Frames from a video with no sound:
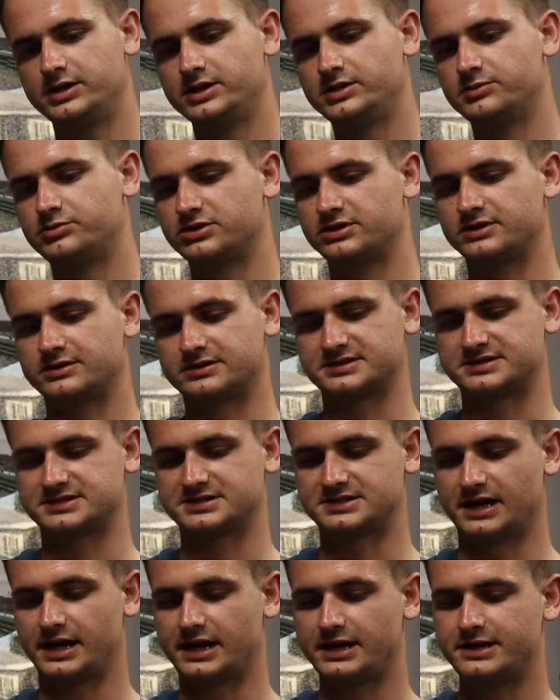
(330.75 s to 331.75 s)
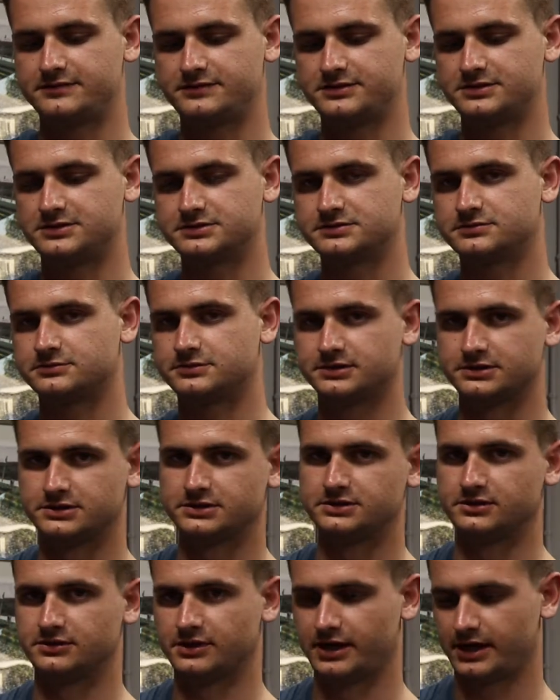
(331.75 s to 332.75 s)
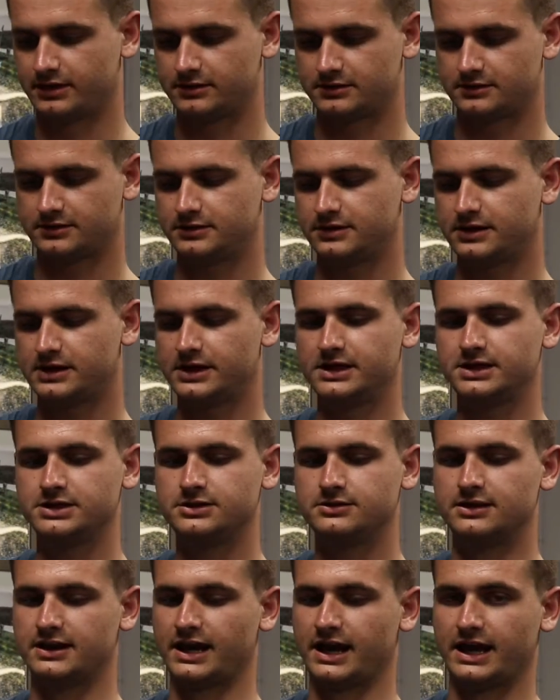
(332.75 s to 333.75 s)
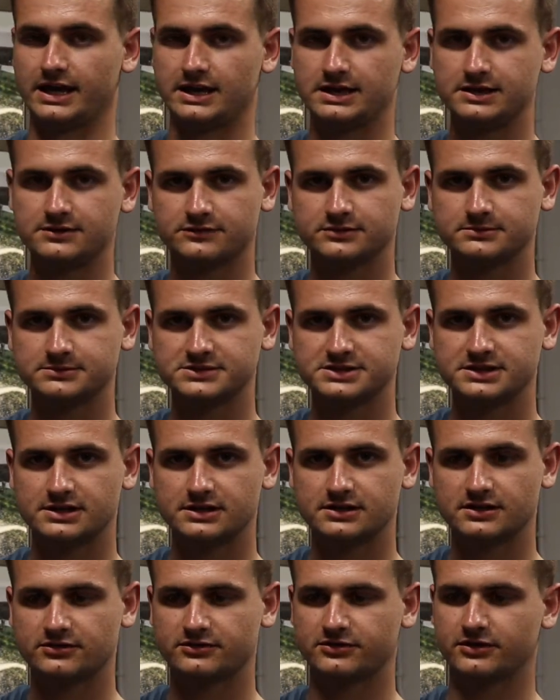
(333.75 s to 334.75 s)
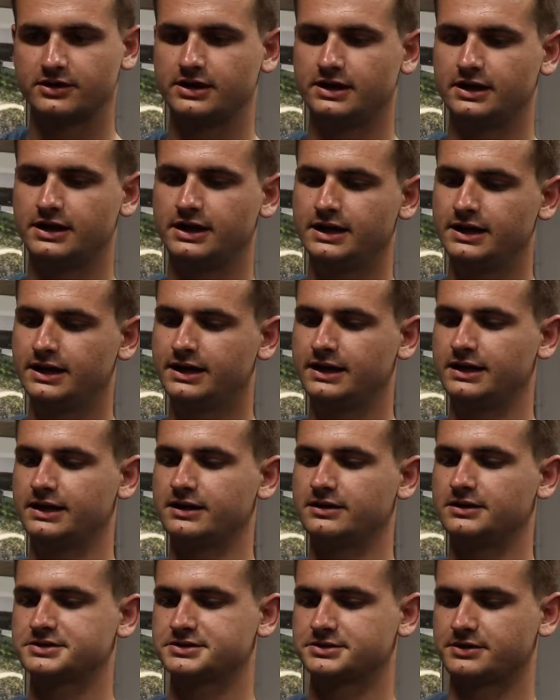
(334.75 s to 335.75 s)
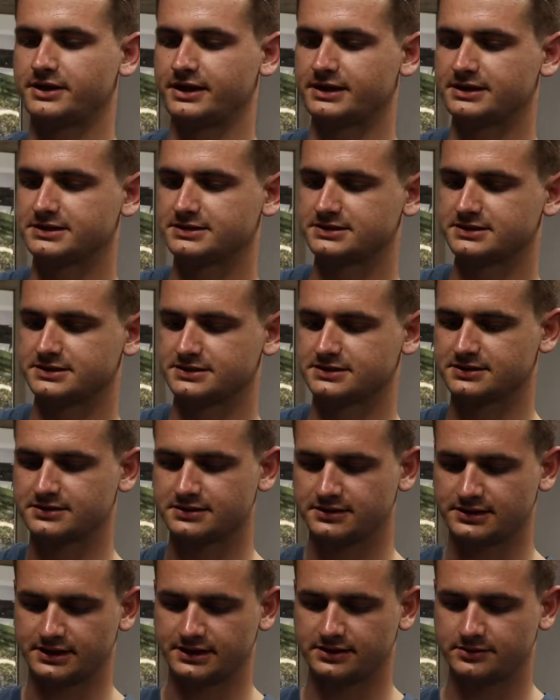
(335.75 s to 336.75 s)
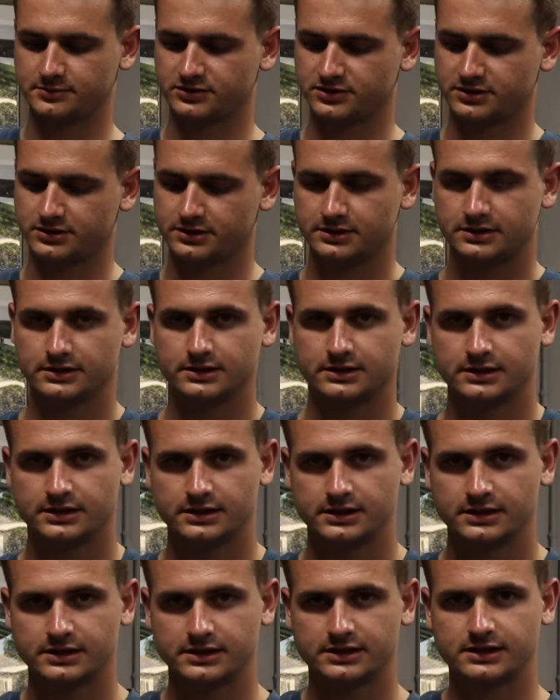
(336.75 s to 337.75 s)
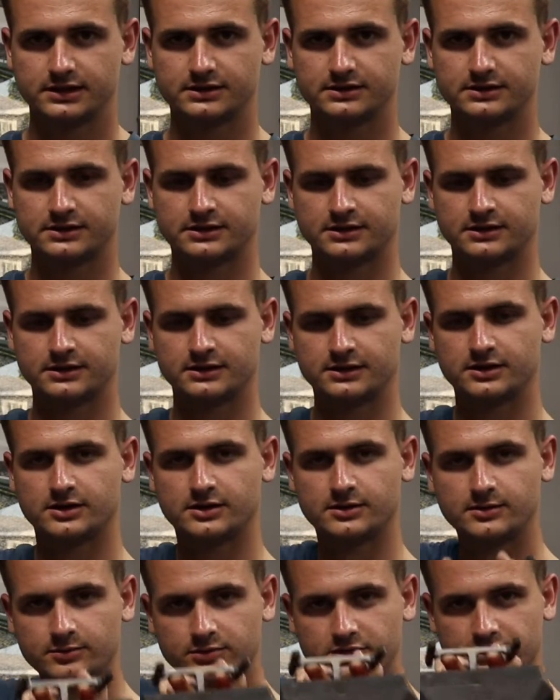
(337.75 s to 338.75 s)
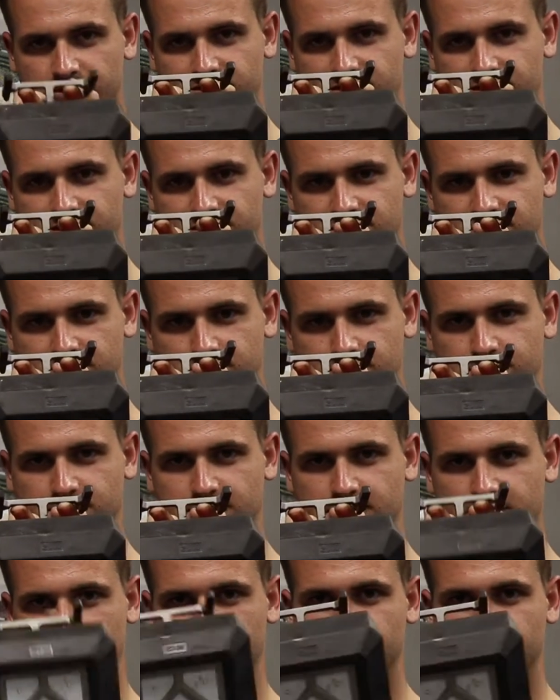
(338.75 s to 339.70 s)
You can put it on its side if you just want, you know, head on. You could hang it from stuff. It also has this clamp here built into it.